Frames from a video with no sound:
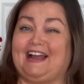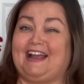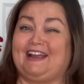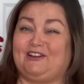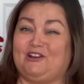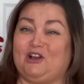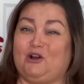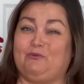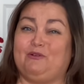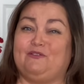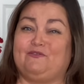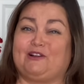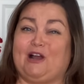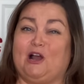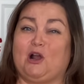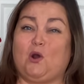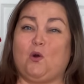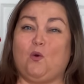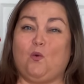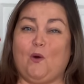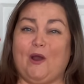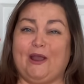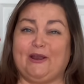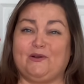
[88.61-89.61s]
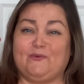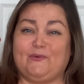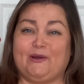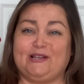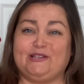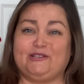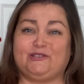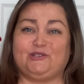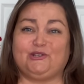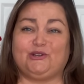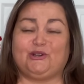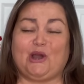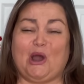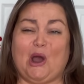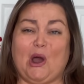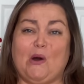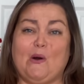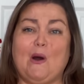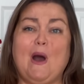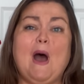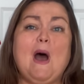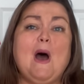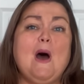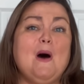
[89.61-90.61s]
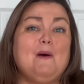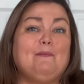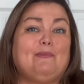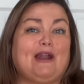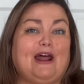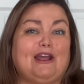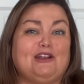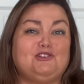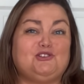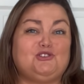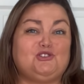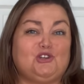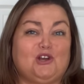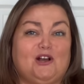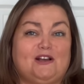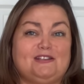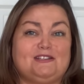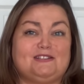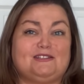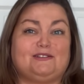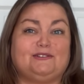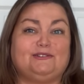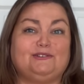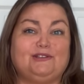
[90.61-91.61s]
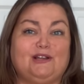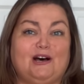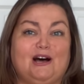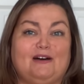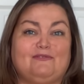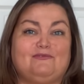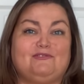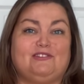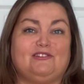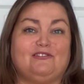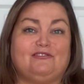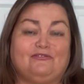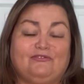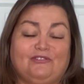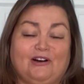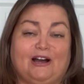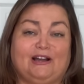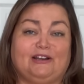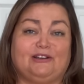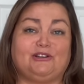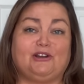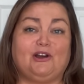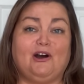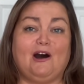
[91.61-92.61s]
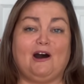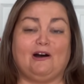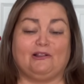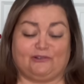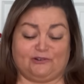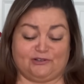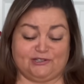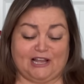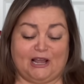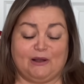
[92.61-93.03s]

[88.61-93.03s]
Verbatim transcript: I know we've got quite a ways to go, but I just loved the fun colors.